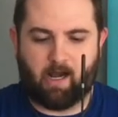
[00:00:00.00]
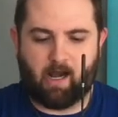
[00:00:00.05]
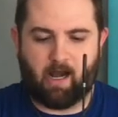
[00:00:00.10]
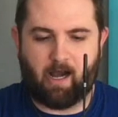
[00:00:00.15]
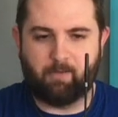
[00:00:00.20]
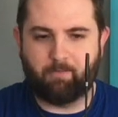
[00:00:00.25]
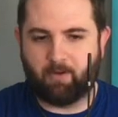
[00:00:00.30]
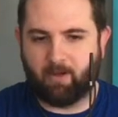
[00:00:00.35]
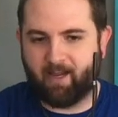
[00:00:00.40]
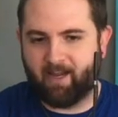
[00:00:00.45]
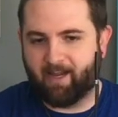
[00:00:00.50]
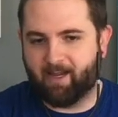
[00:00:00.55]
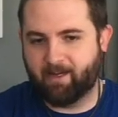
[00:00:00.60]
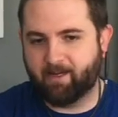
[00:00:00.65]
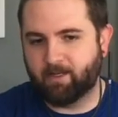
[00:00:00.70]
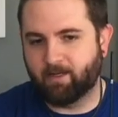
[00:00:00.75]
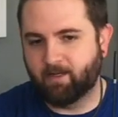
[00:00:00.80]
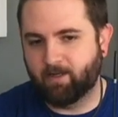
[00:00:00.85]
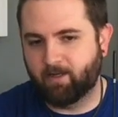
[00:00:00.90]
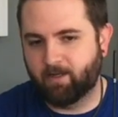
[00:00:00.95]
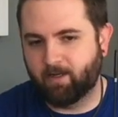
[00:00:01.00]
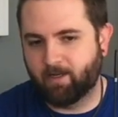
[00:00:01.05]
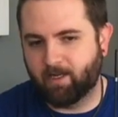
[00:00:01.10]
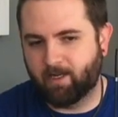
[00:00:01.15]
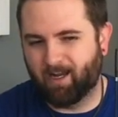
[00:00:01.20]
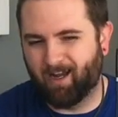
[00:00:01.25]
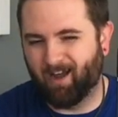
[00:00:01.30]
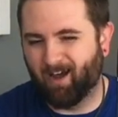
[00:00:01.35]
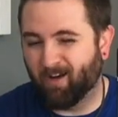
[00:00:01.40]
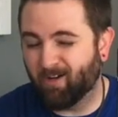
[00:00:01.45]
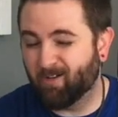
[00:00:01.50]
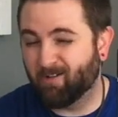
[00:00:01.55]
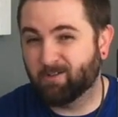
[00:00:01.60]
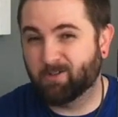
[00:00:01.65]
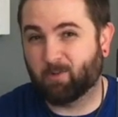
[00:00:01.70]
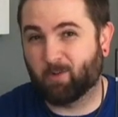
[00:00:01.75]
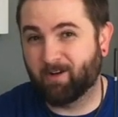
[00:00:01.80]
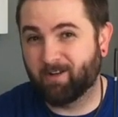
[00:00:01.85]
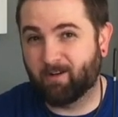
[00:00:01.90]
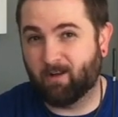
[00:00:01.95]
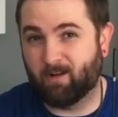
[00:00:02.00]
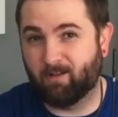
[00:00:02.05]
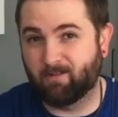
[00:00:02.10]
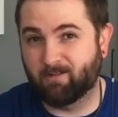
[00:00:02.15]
I paid $120.